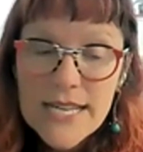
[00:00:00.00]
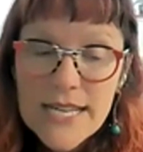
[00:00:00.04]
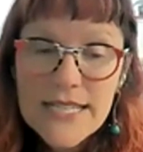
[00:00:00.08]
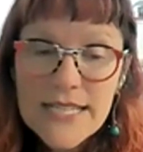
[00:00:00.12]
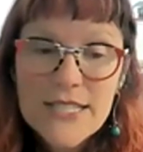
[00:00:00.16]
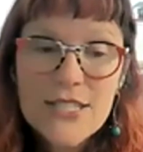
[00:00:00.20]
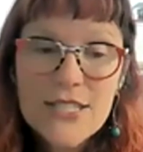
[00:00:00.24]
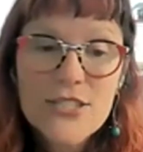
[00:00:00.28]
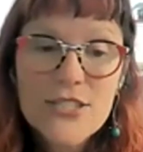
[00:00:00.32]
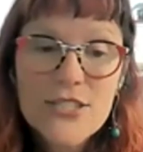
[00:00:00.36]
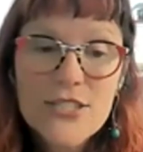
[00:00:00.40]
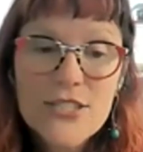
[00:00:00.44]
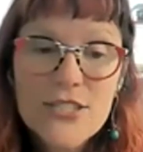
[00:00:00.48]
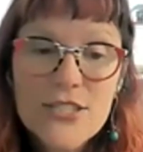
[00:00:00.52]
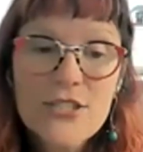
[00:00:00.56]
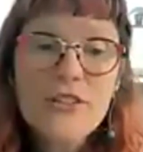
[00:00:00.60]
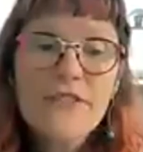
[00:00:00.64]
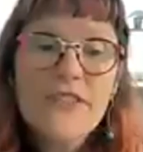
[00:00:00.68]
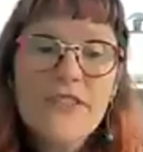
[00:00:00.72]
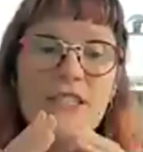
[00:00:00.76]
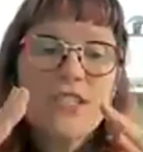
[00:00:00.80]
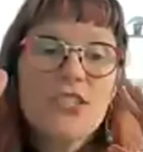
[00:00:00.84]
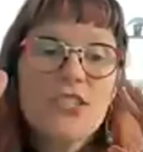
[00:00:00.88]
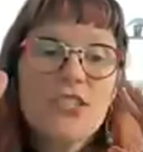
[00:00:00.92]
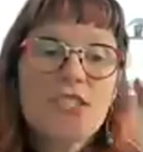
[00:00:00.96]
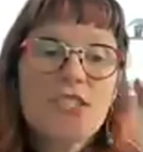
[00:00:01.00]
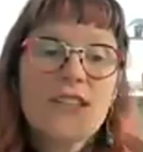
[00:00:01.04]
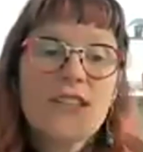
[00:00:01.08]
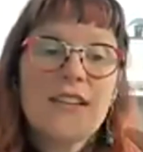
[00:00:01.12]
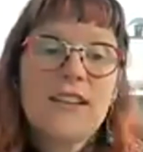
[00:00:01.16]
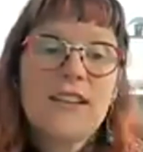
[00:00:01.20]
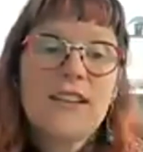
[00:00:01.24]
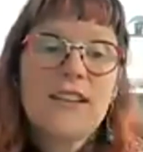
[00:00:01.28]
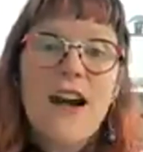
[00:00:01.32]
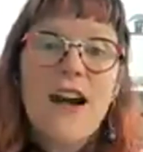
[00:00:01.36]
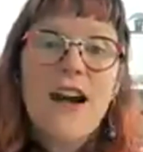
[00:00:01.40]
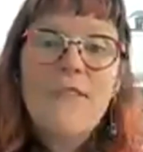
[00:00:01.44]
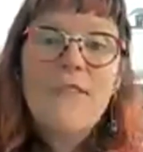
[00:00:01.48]
in service
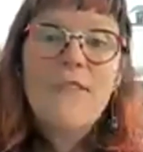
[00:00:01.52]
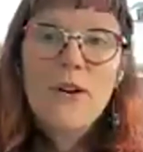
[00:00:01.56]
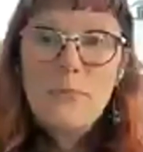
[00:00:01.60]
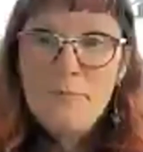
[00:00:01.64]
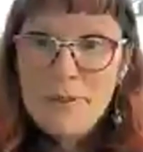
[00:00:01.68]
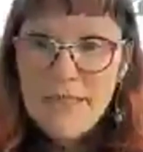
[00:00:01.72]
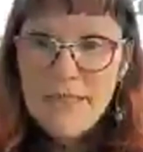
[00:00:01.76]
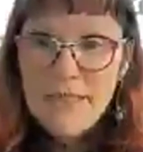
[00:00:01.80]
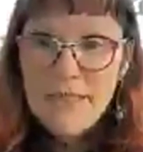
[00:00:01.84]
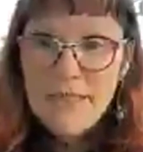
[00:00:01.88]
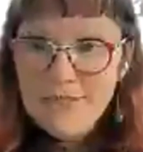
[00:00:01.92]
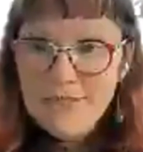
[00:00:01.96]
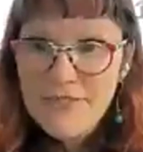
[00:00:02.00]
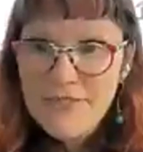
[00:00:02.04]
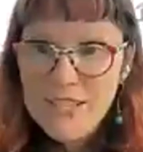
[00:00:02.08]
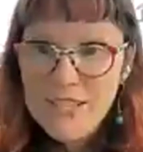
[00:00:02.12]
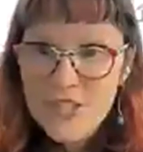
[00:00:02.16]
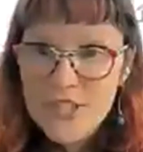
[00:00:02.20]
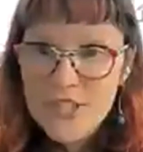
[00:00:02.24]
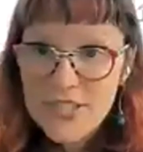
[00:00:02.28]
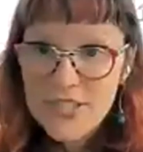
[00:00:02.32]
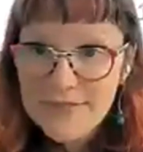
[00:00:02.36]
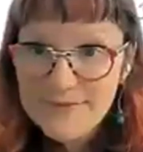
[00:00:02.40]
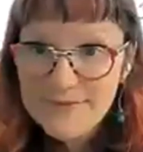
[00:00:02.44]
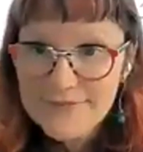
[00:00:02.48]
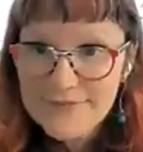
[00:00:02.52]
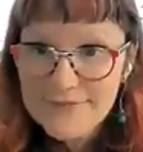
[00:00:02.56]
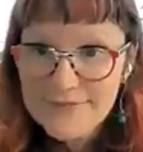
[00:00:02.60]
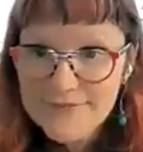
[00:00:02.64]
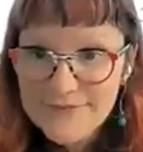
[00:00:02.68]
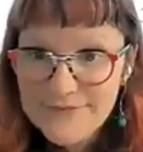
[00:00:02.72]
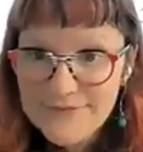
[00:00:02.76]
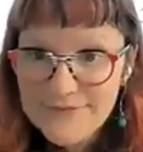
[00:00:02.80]
of a big vision.